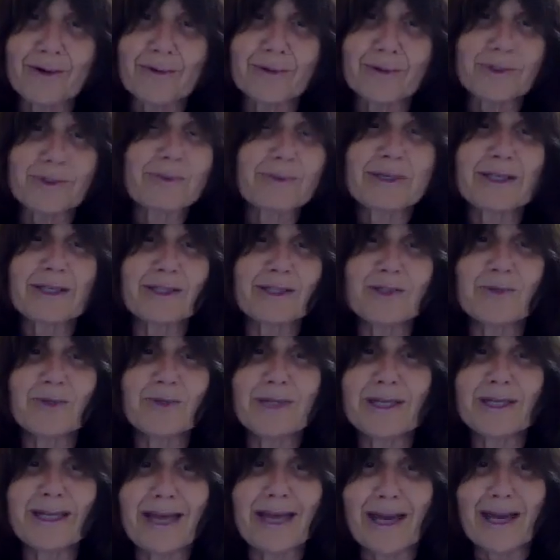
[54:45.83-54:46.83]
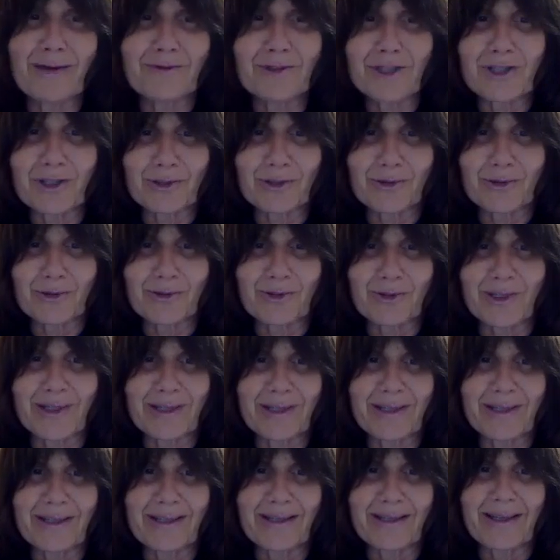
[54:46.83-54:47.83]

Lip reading: was because you didn't have children